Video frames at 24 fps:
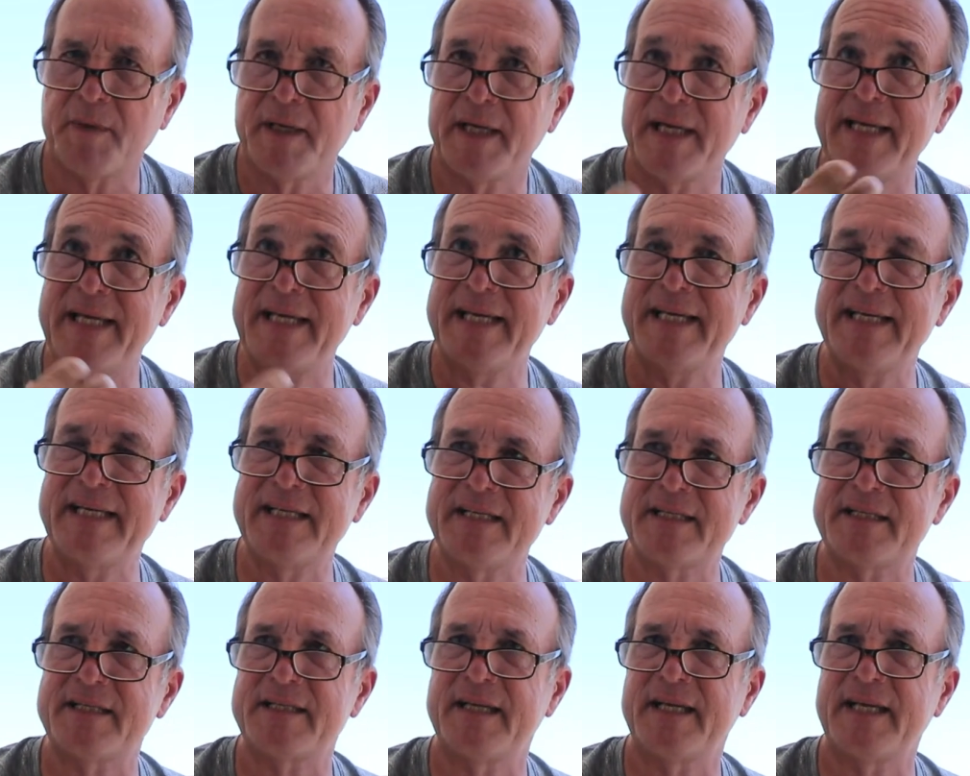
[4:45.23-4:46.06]
He
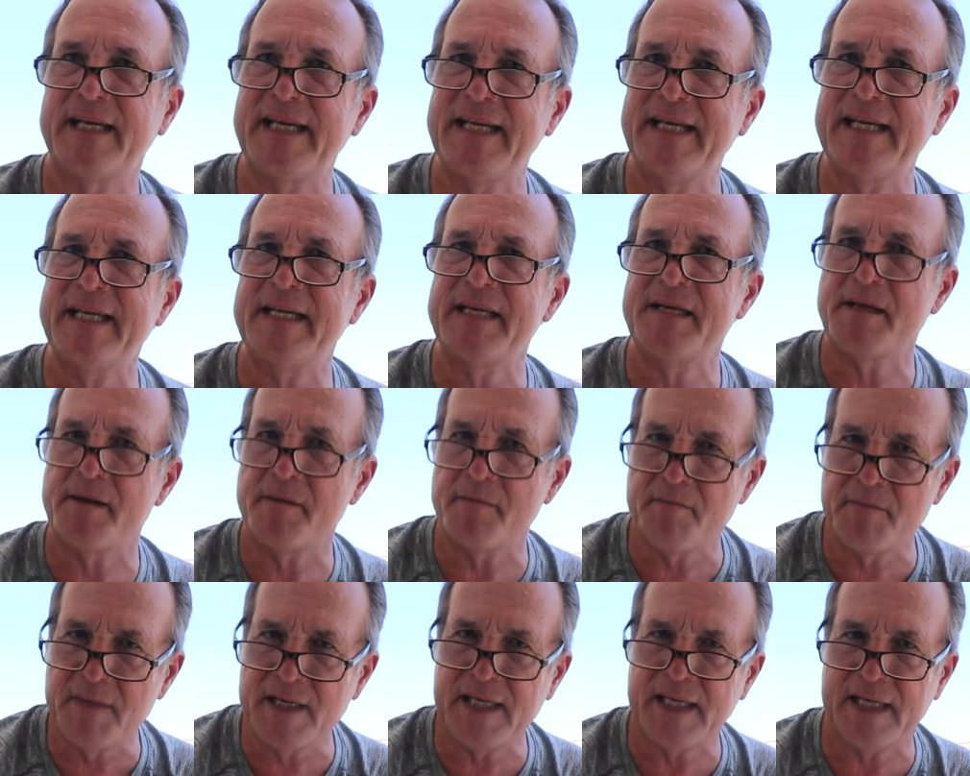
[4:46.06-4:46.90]
is in
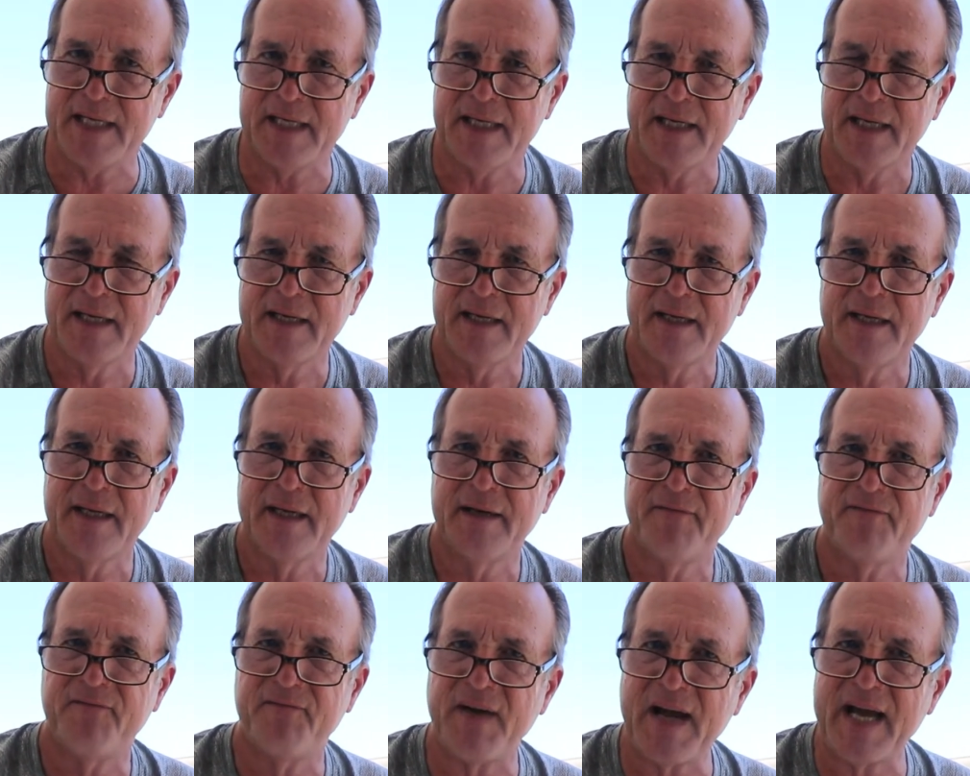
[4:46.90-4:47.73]
me
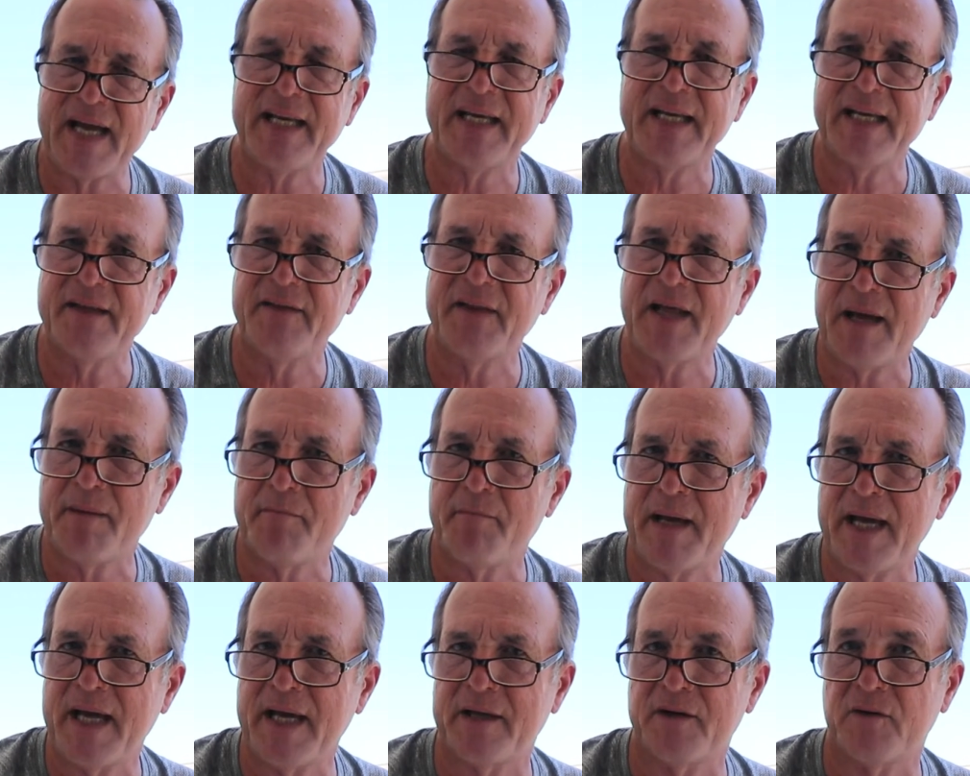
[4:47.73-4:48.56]
fighting that
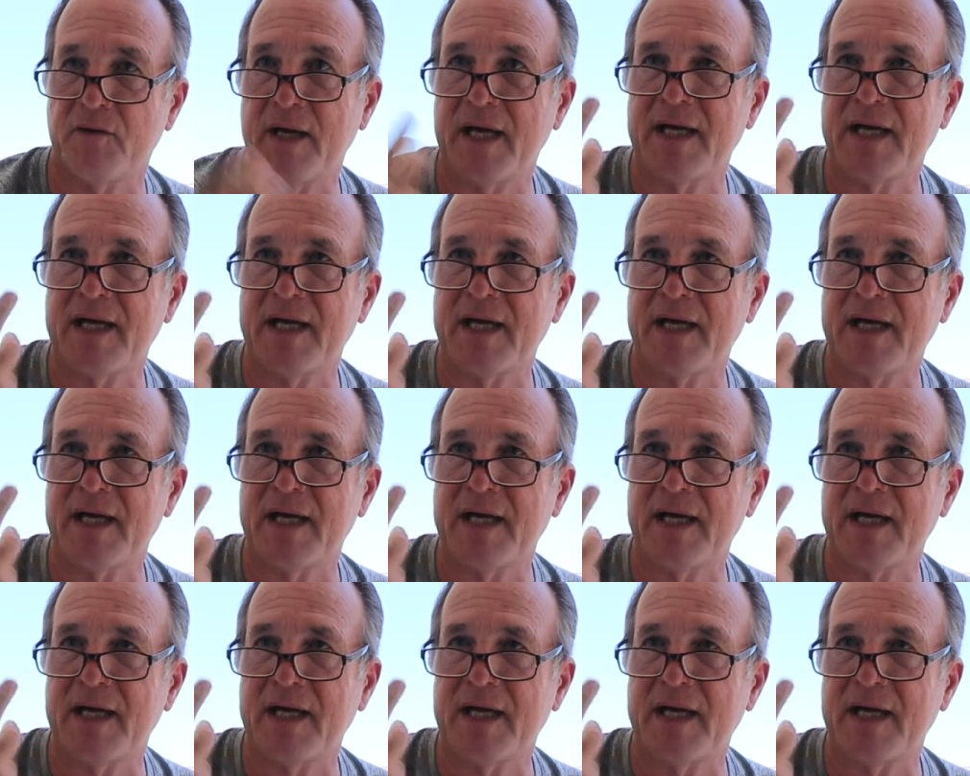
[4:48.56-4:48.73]
battle.